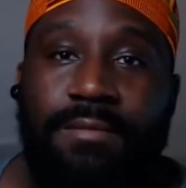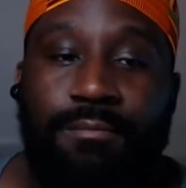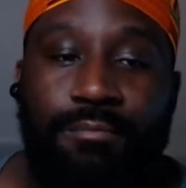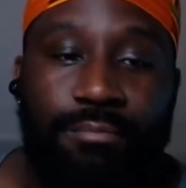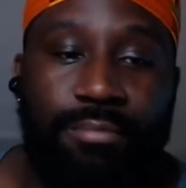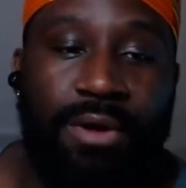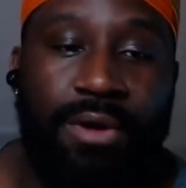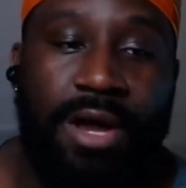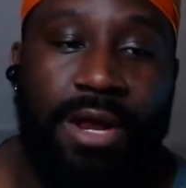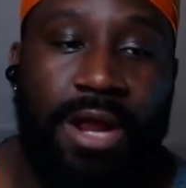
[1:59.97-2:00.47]

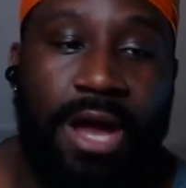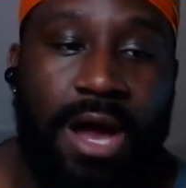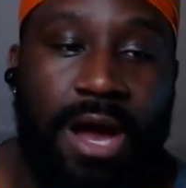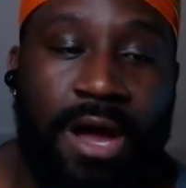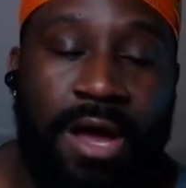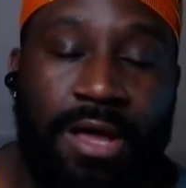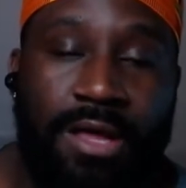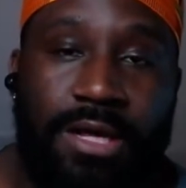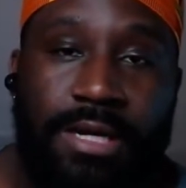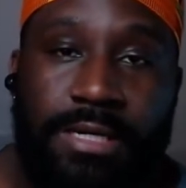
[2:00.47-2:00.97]
But,
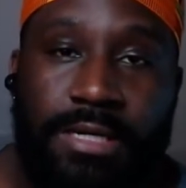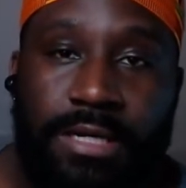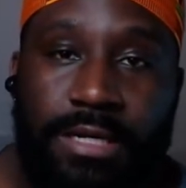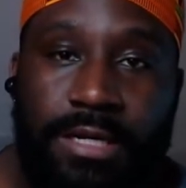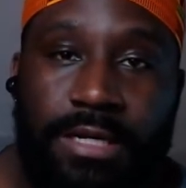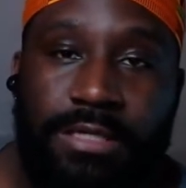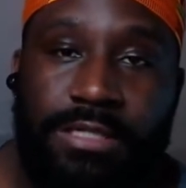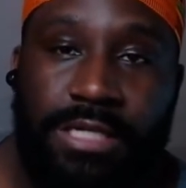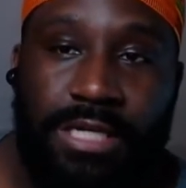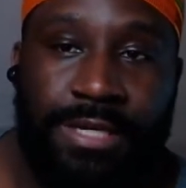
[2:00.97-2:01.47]

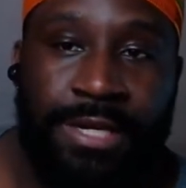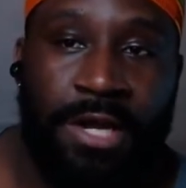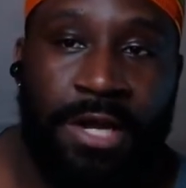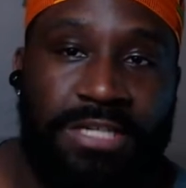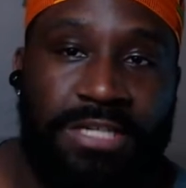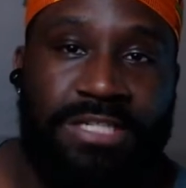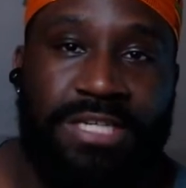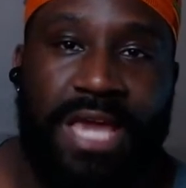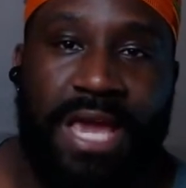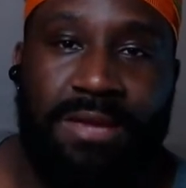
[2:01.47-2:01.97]
you know,
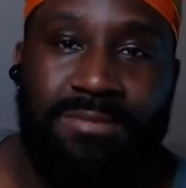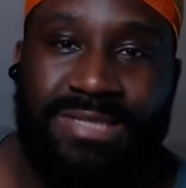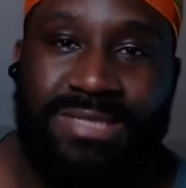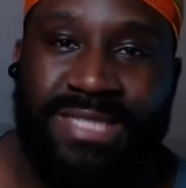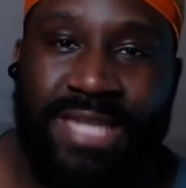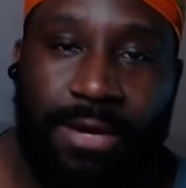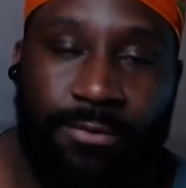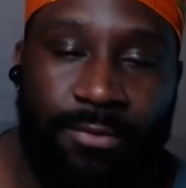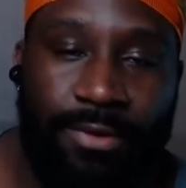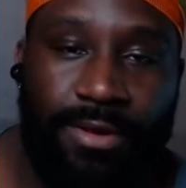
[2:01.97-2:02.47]
game is
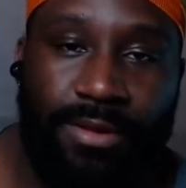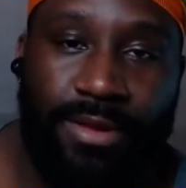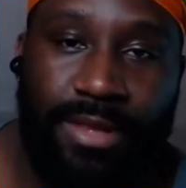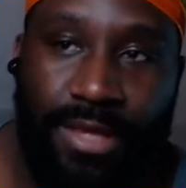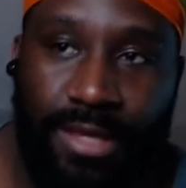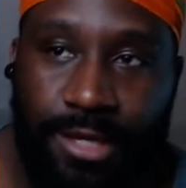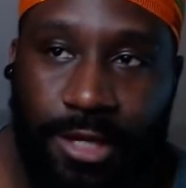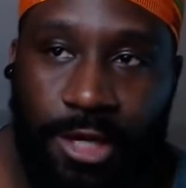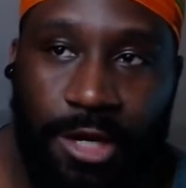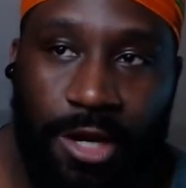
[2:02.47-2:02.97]
not really,
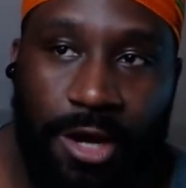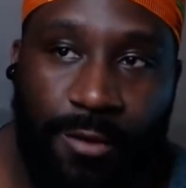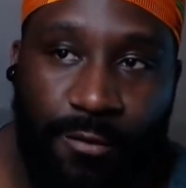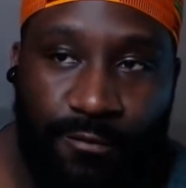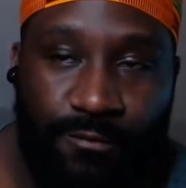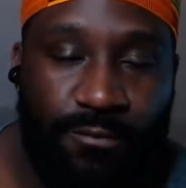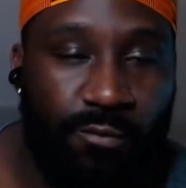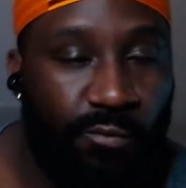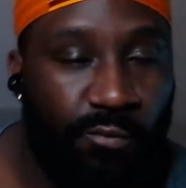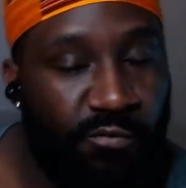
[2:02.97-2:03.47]
you know,
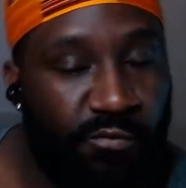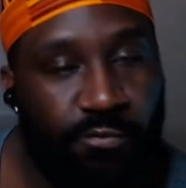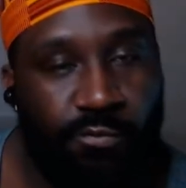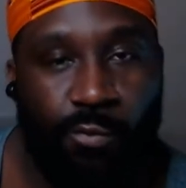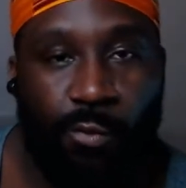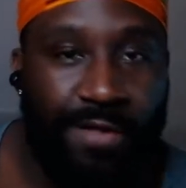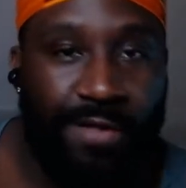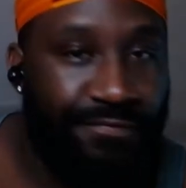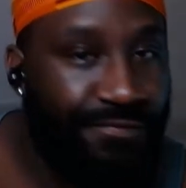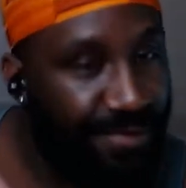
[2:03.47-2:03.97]

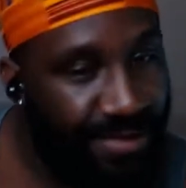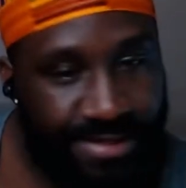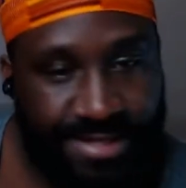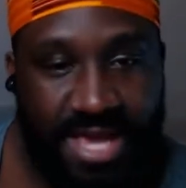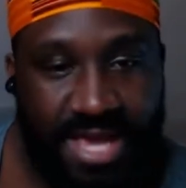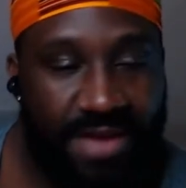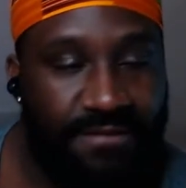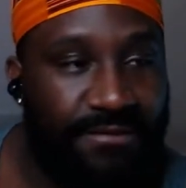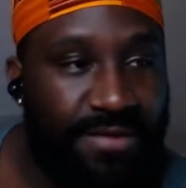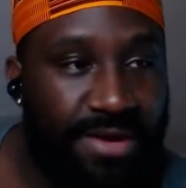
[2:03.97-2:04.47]
1 to
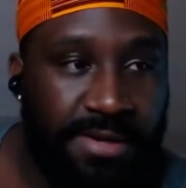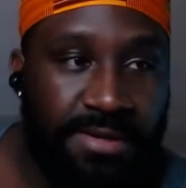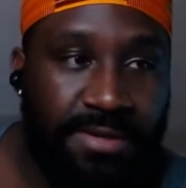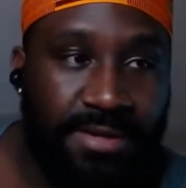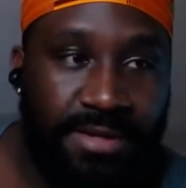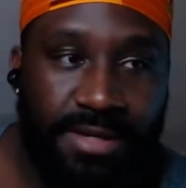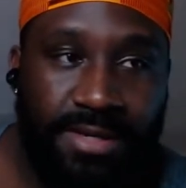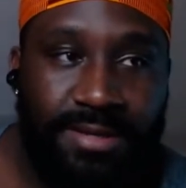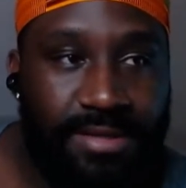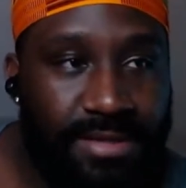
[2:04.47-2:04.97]
7,
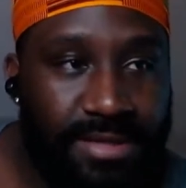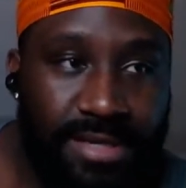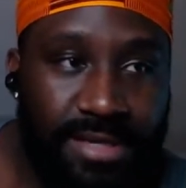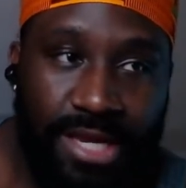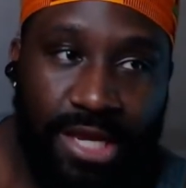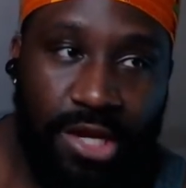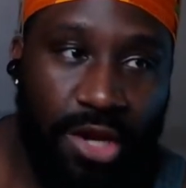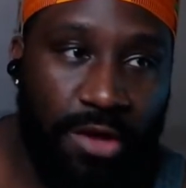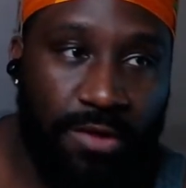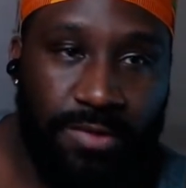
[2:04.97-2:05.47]

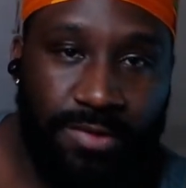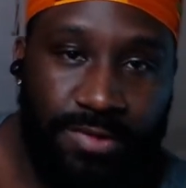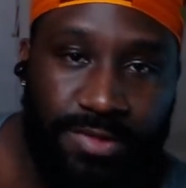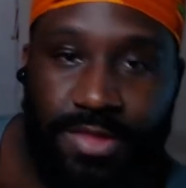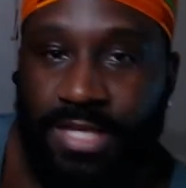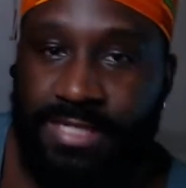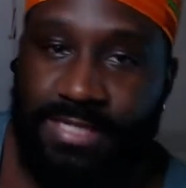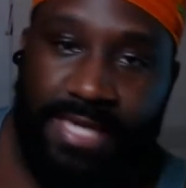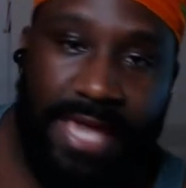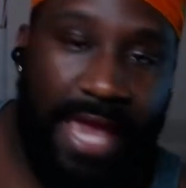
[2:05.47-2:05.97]
you know,
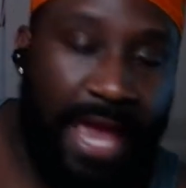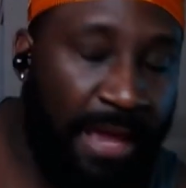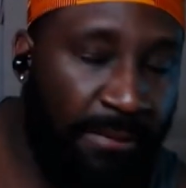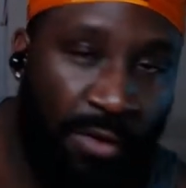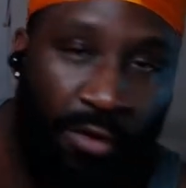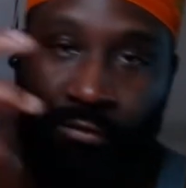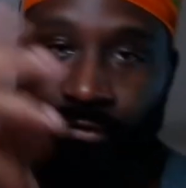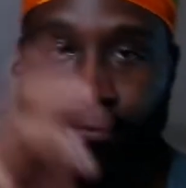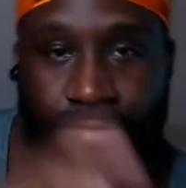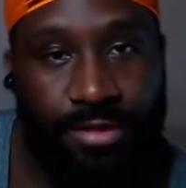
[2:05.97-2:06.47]
this game
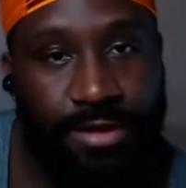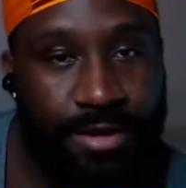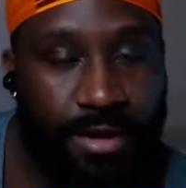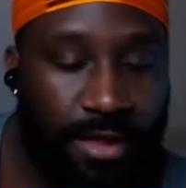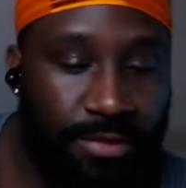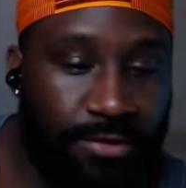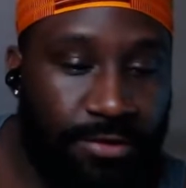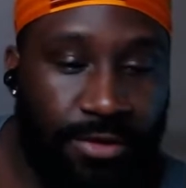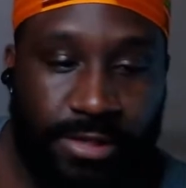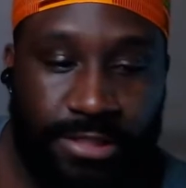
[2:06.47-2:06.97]
over the
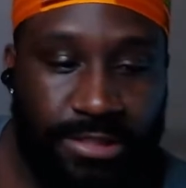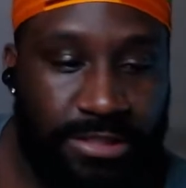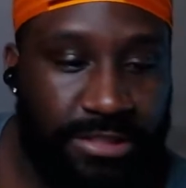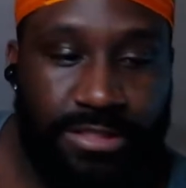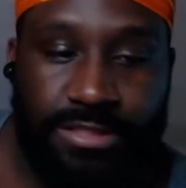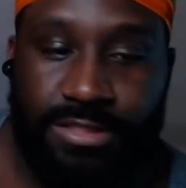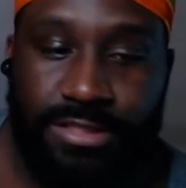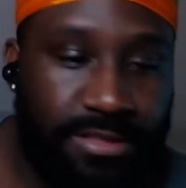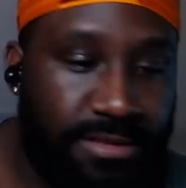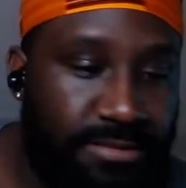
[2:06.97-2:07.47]
another. It's
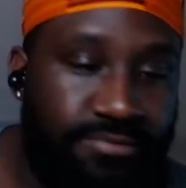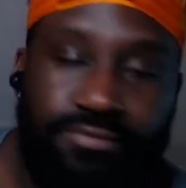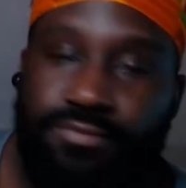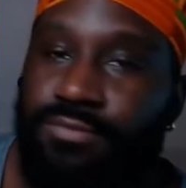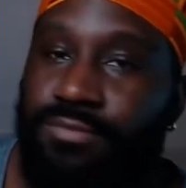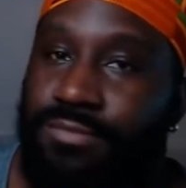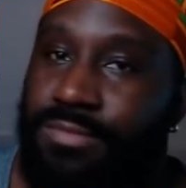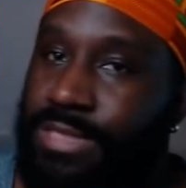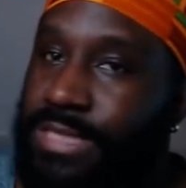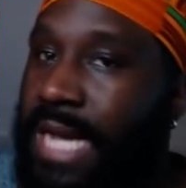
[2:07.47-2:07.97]
just
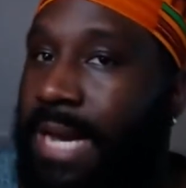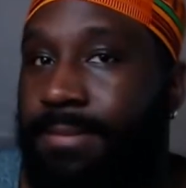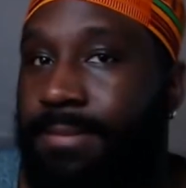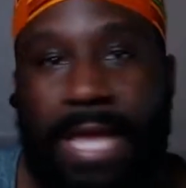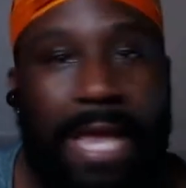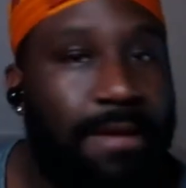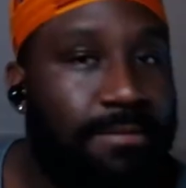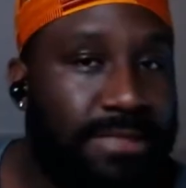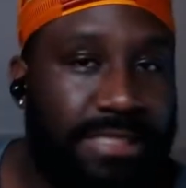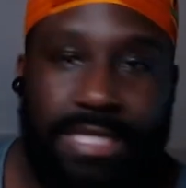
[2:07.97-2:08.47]
top
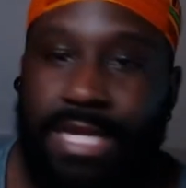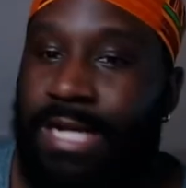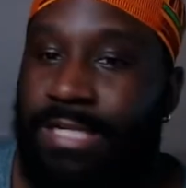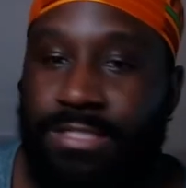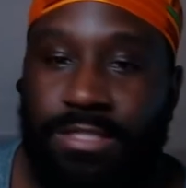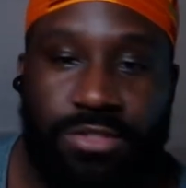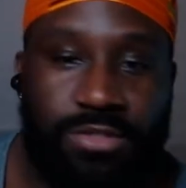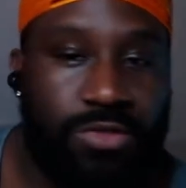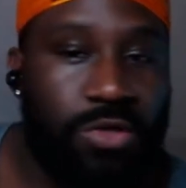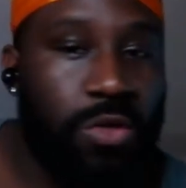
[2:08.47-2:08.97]
games that I
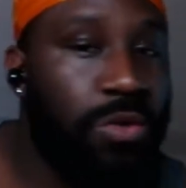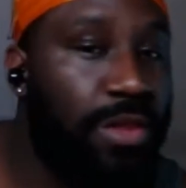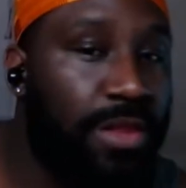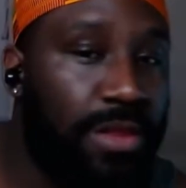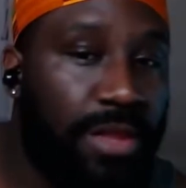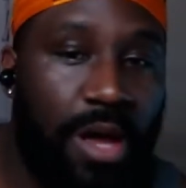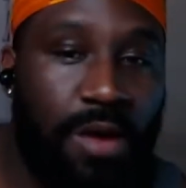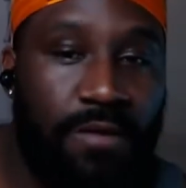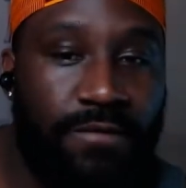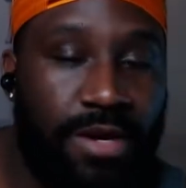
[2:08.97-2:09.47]
just truly
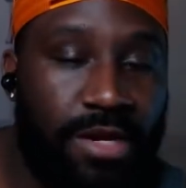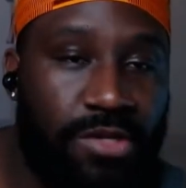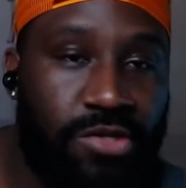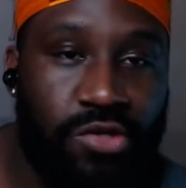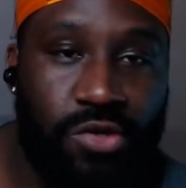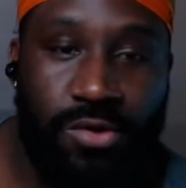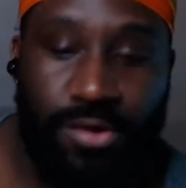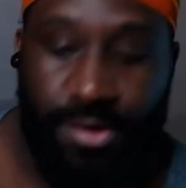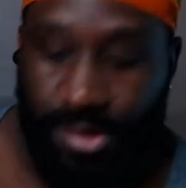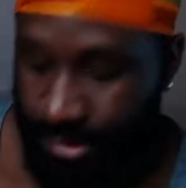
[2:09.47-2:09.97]
love and enjoy.